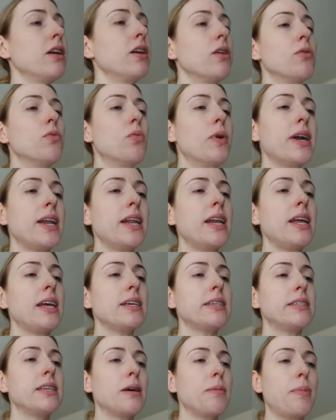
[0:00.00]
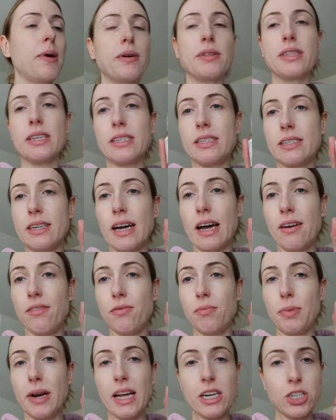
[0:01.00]
I don't know what it is about this stuff,
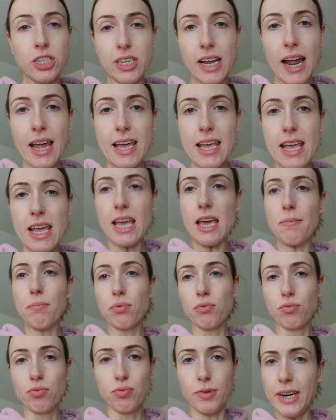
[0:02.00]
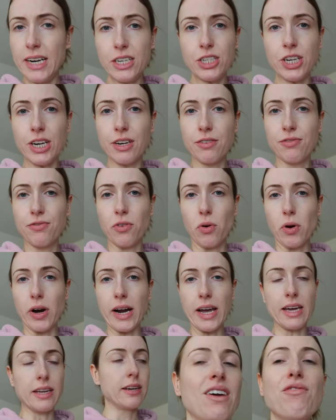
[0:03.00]
but I keep reaching for
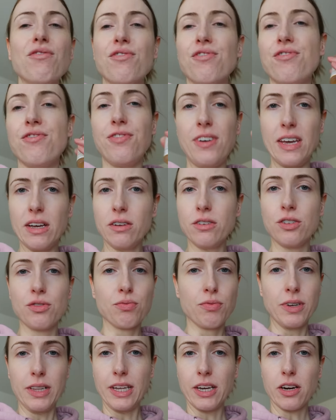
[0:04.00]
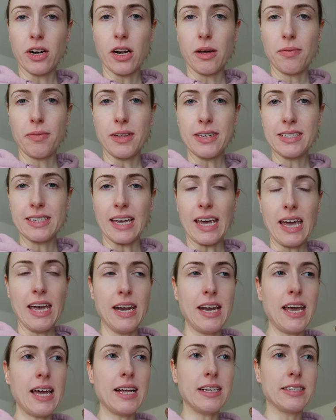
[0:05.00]
it. It feels really good on the
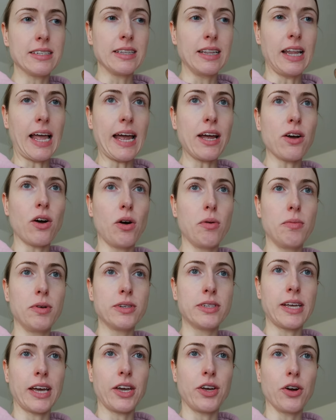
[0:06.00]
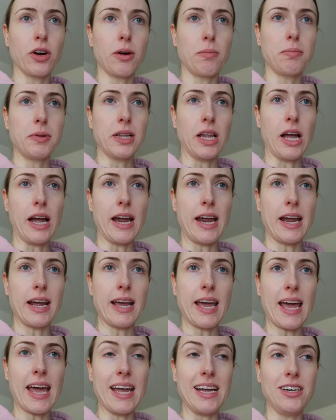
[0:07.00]
skin. It's like almost like you're
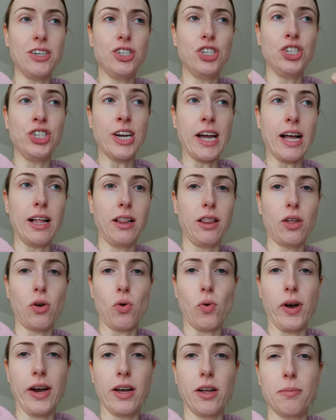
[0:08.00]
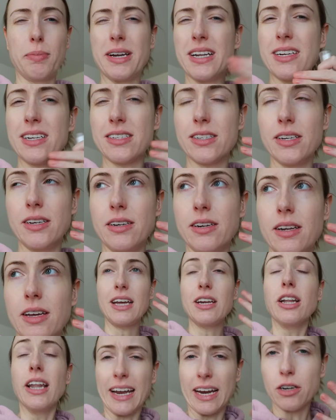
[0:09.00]
applying a gel oil, but it doesn't,
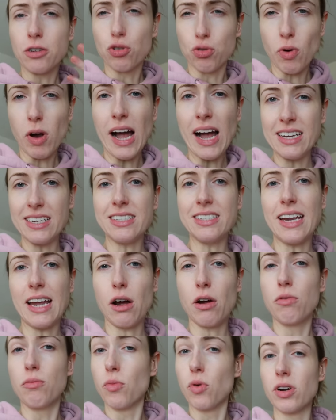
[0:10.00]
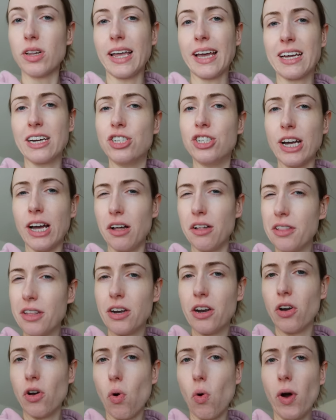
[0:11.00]
it like dries down more like a gel
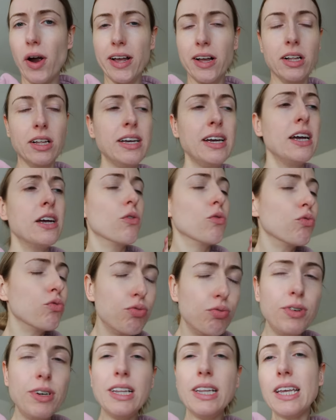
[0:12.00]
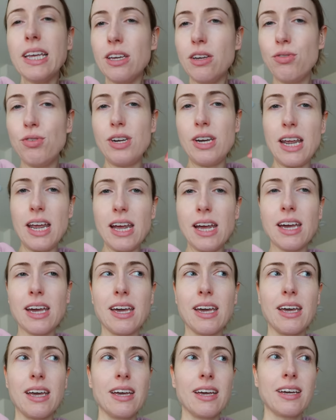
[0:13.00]
than an oil. Really
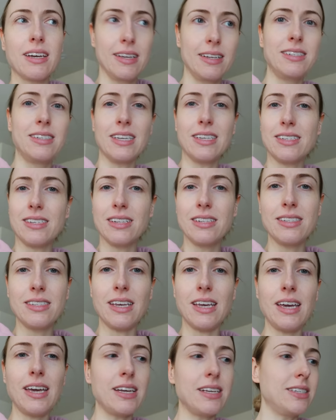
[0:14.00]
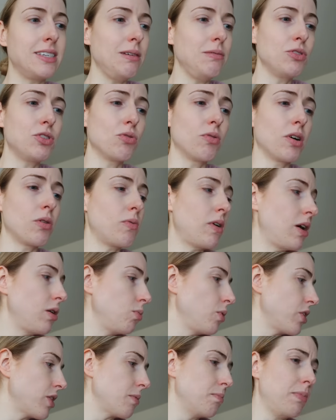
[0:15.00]
unique consistency. It seems to work well
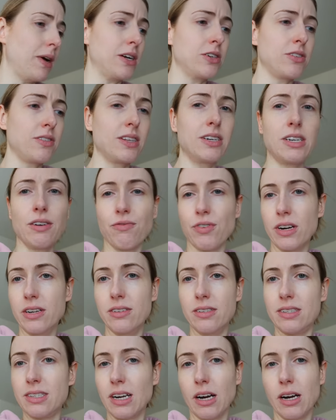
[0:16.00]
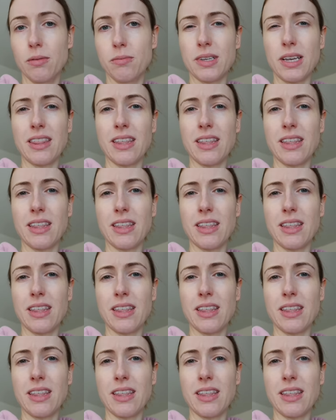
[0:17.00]
with a bunch of the different serums.